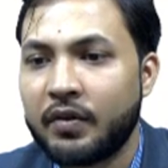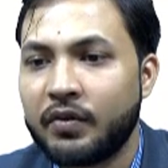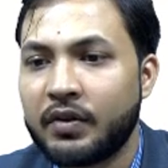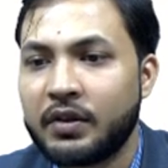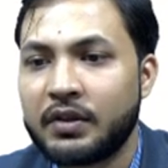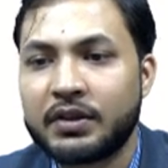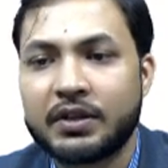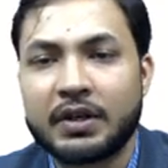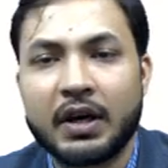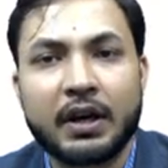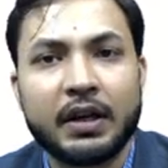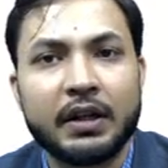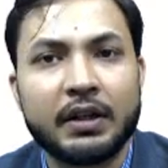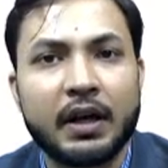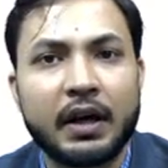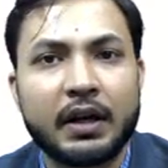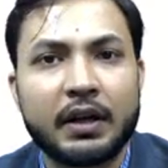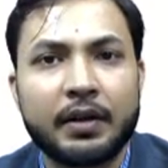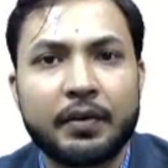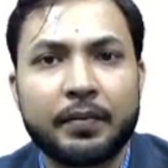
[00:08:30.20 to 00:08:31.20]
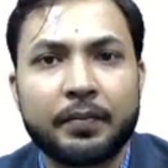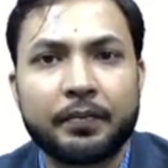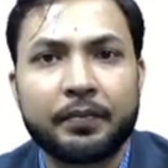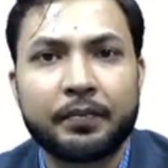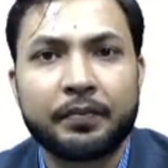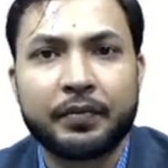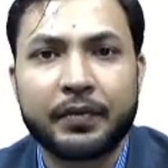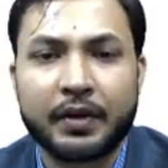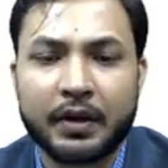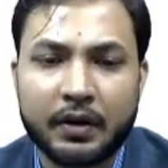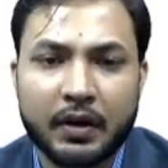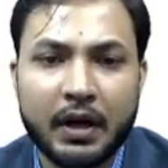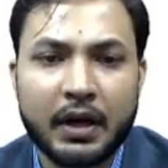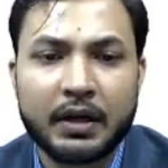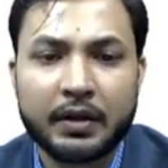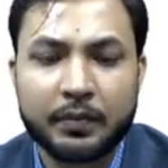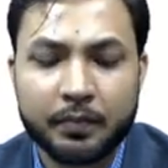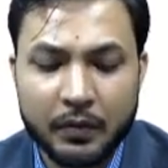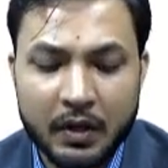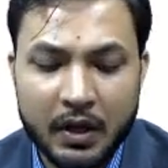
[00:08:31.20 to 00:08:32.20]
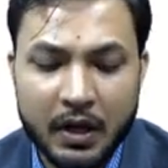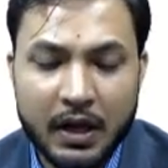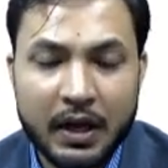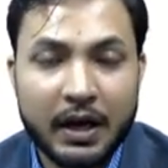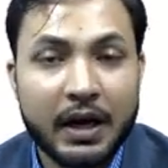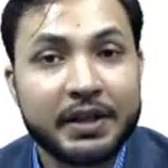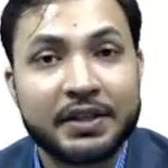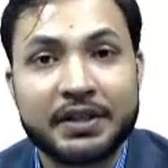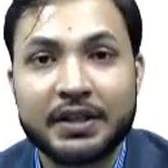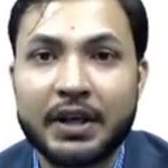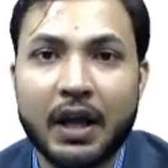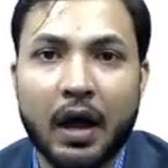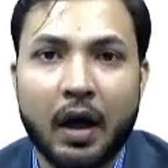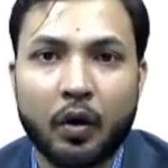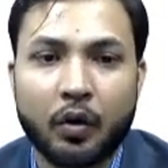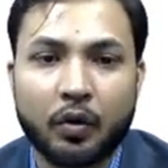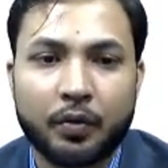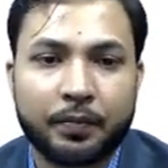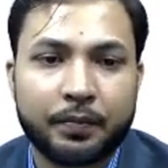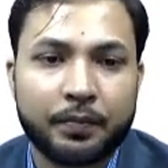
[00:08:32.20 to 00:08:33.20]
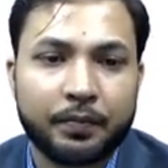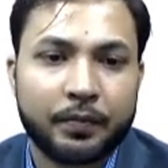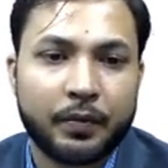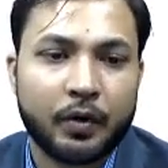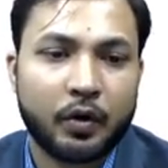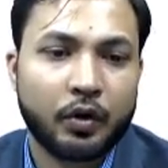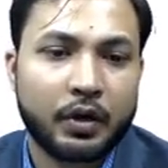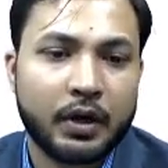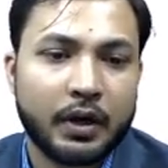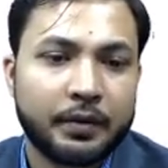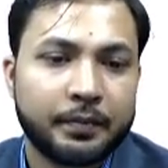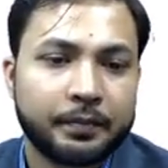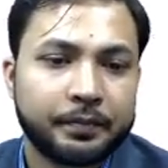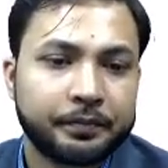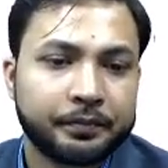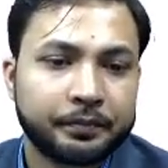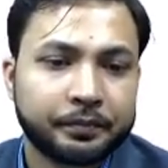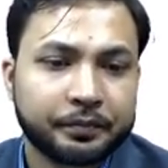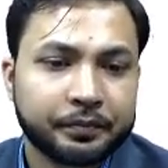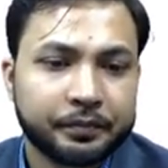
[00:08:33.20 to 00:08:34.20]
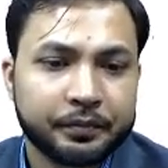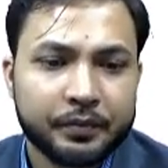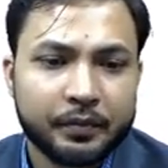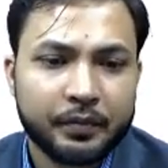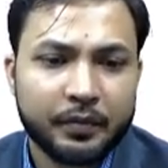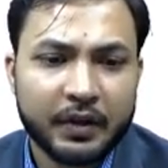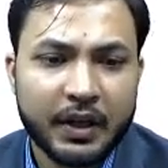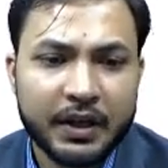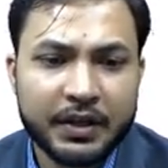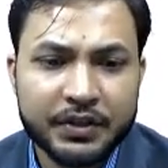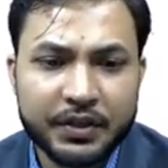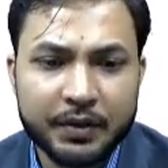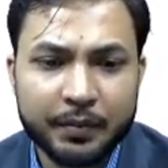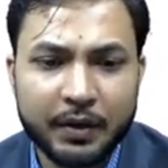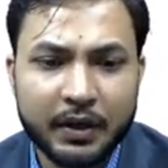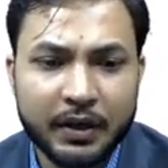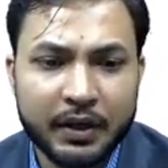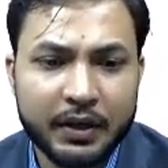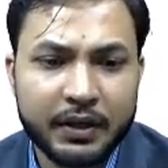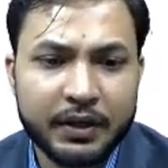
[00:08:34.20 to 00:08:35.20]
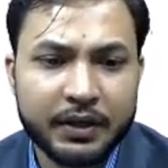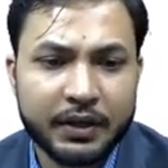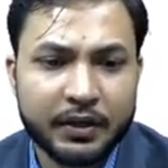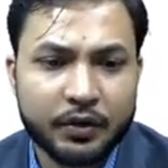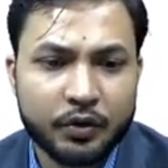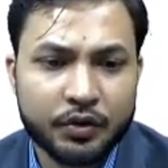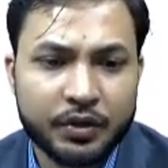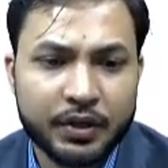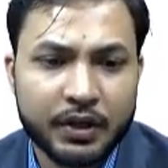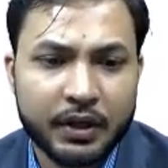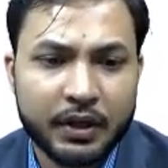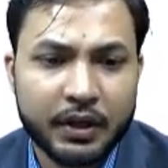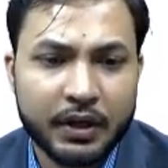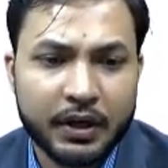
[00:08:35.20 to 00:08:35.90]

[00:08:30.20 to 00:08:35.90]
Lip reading: we will study that, right? Let's see how. Okay, similarly you see